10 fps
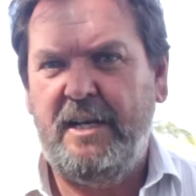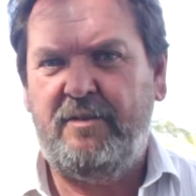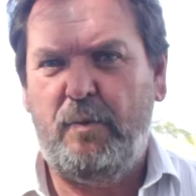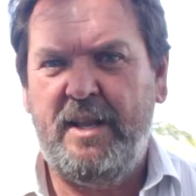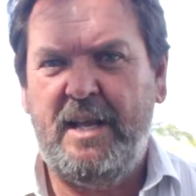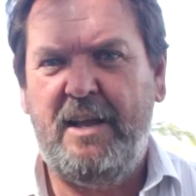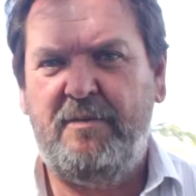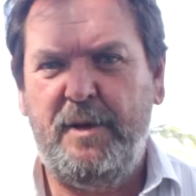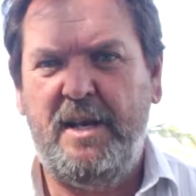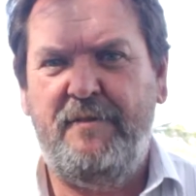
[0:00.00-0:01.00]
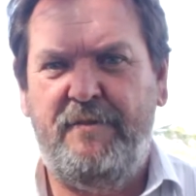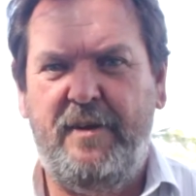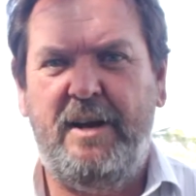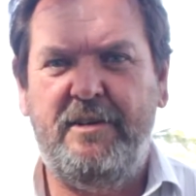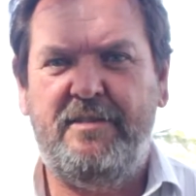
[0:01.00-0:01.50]
is when there has been a
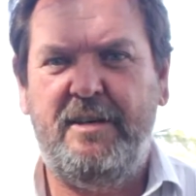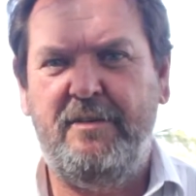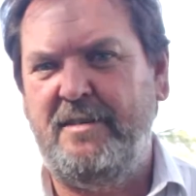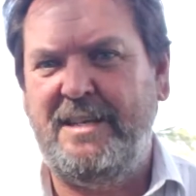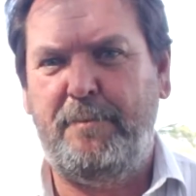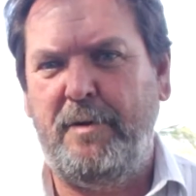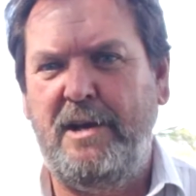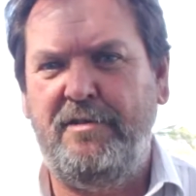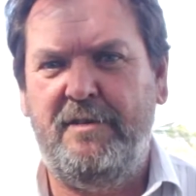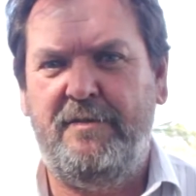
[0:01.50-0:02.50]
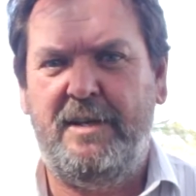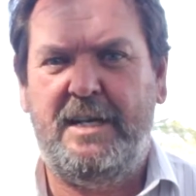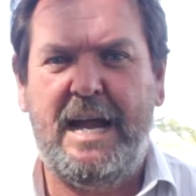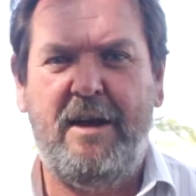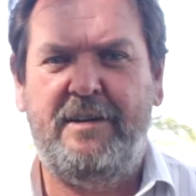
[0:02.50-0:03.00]
very serious separation of the
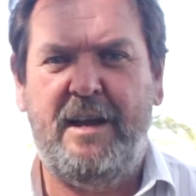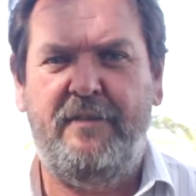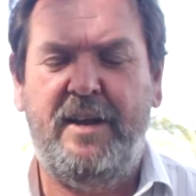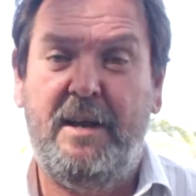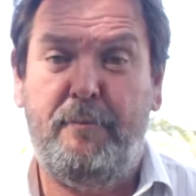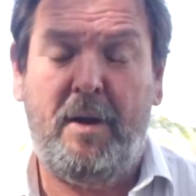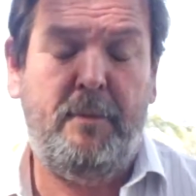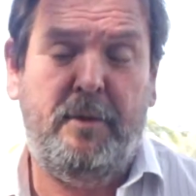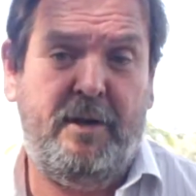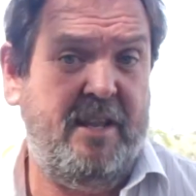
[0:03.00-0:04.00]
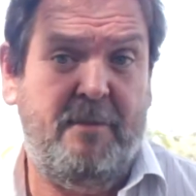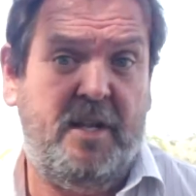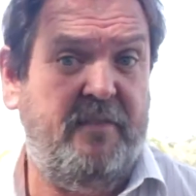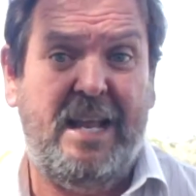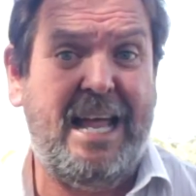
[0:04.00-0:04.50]
car and caravan, and probably in the
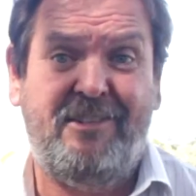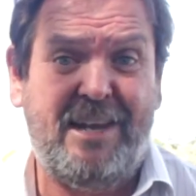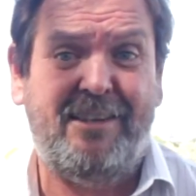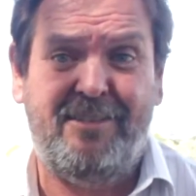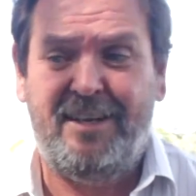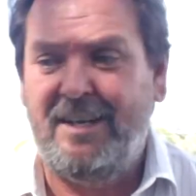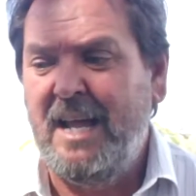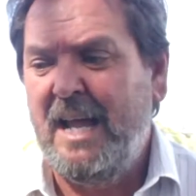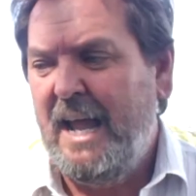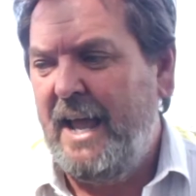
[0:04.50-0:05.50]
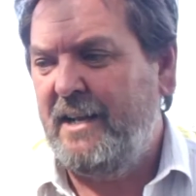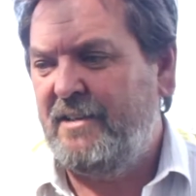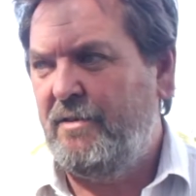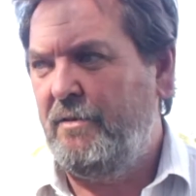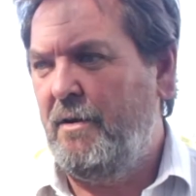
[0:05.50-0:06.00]
middle of a large accident, and
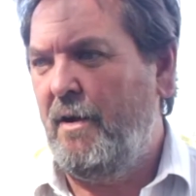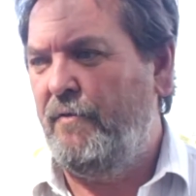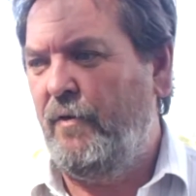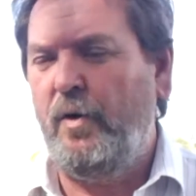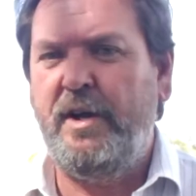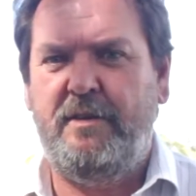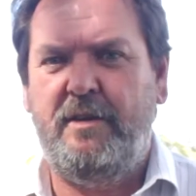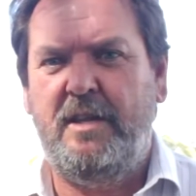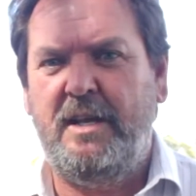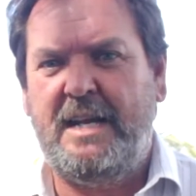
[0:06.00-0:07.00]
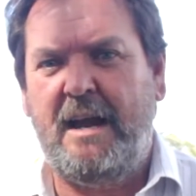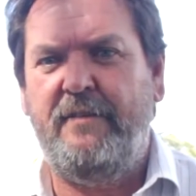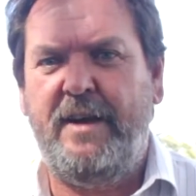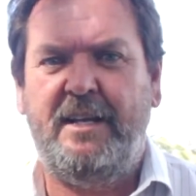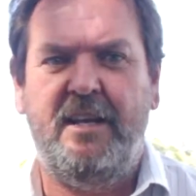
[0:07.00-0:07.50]
it's to avoid the
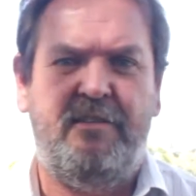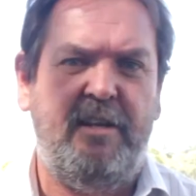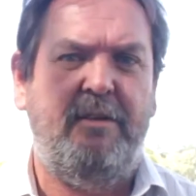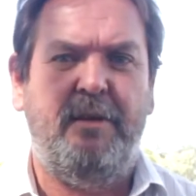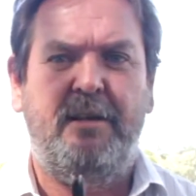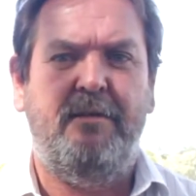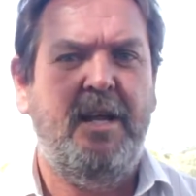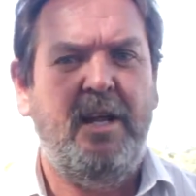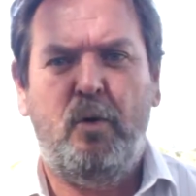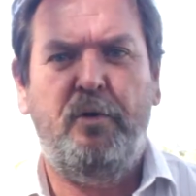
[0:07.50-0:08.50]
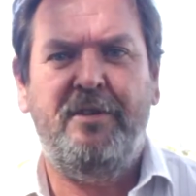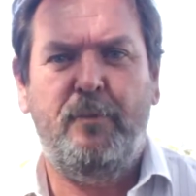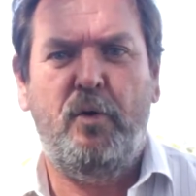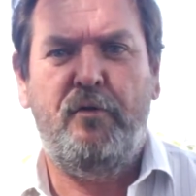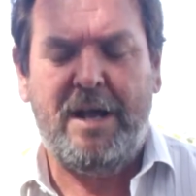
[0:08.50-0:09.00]
caravan continuing and causing
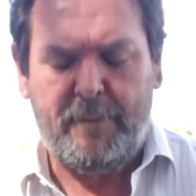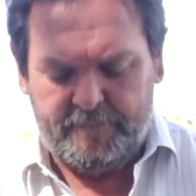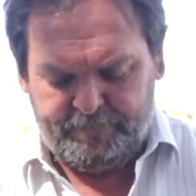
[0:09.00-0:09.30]
more trouble.